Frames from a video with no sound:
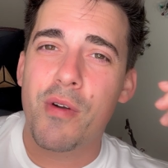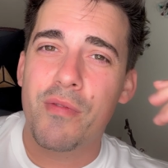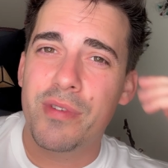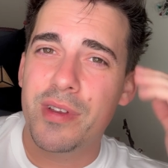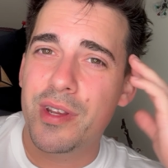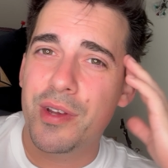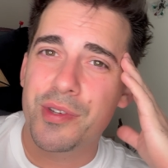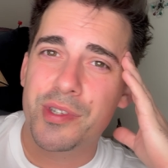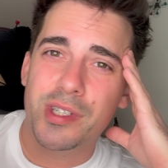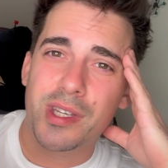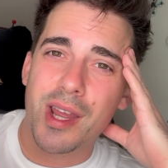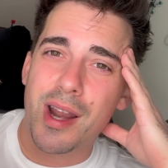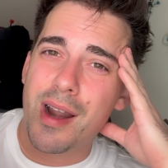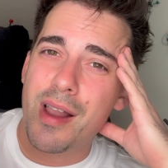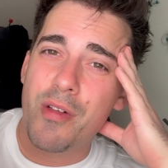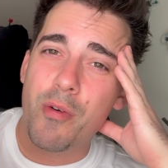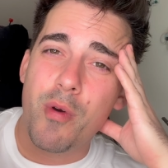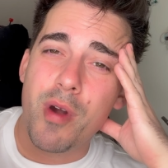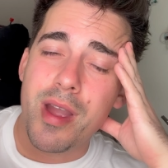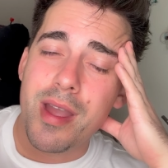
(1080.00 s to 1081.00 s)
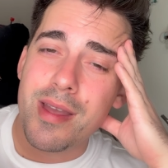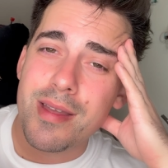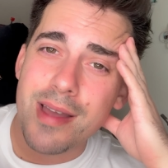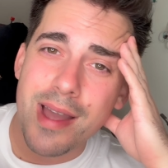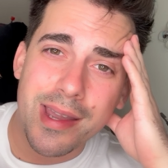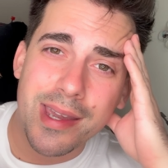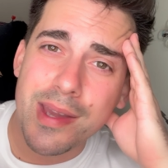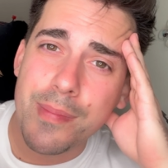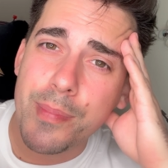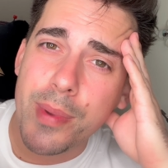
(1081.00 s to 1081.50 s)
more videos to get out of the
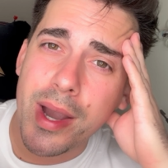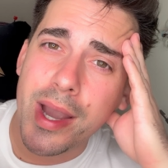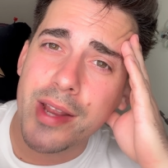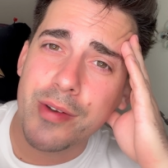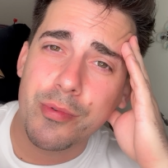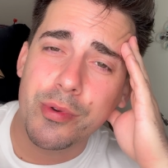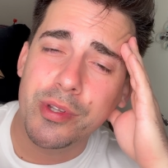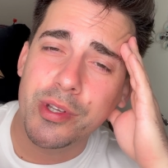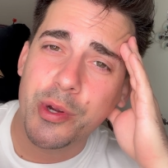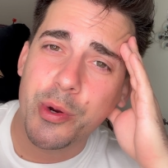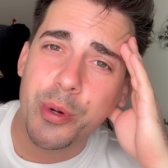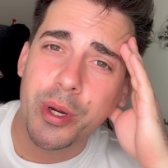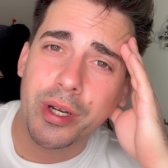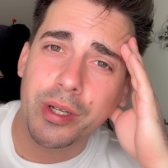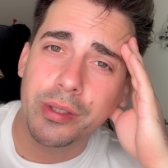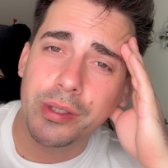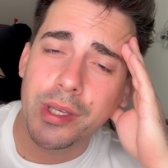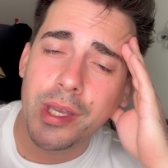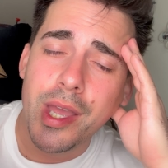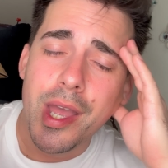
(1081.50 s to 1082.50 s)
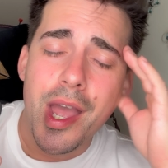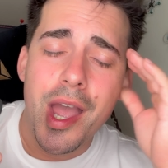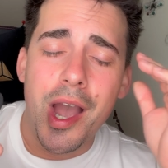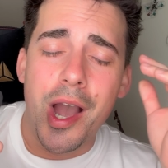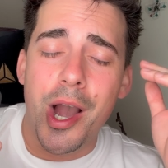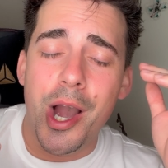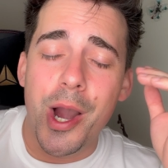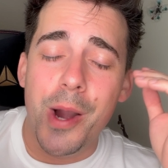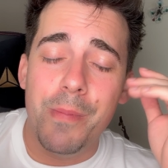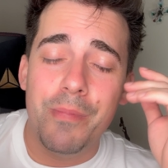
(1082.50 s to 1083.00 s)
way. I get behind really quickly.
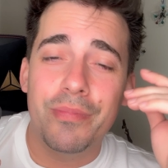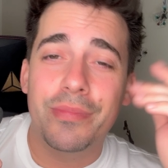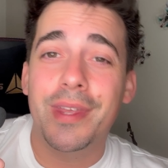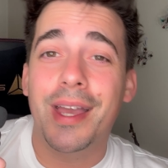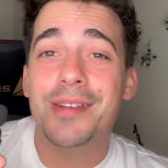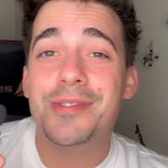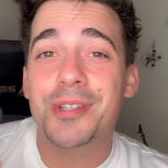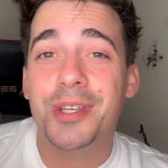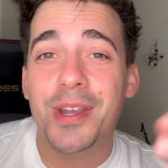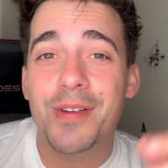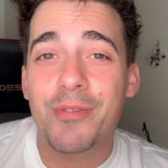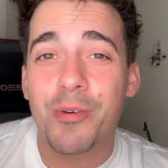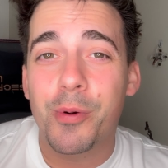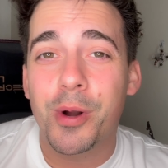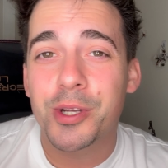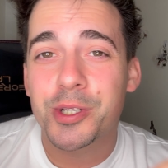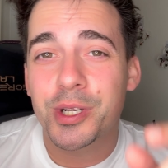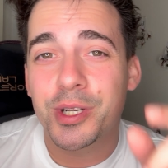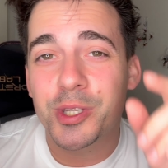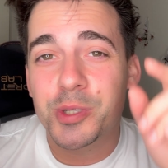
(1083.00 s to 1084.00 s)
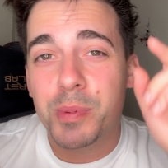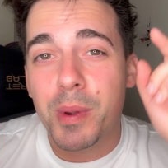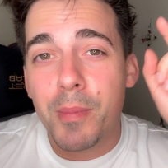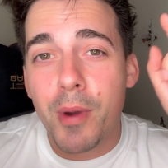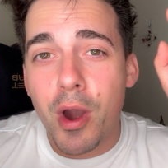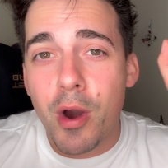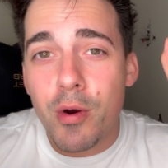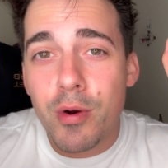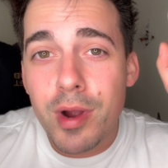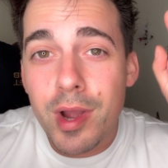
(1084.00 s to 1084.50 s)
Um, thanks again for watching. It's
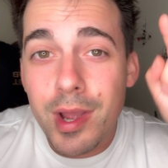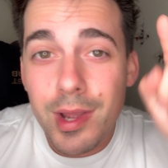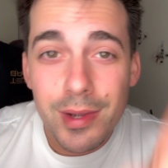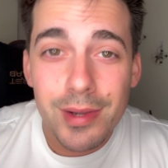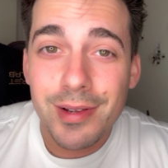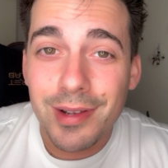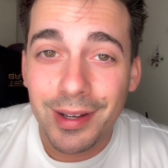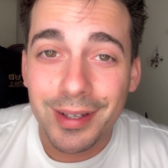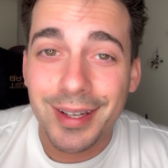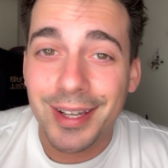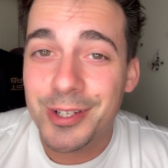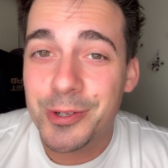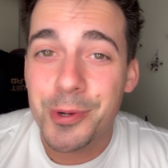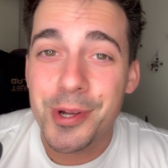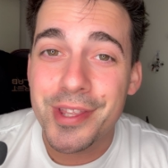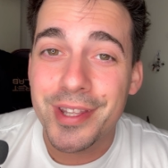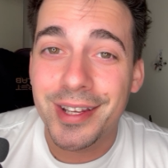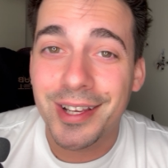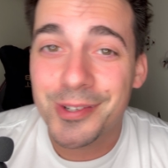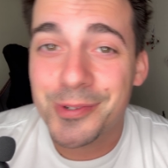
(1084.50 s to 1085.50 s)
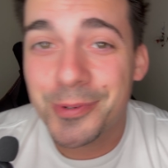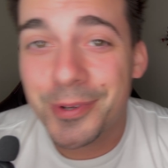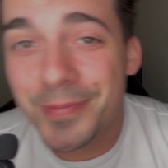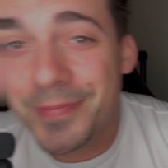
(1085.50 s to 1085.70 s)
been Mo. I'll catch you on the next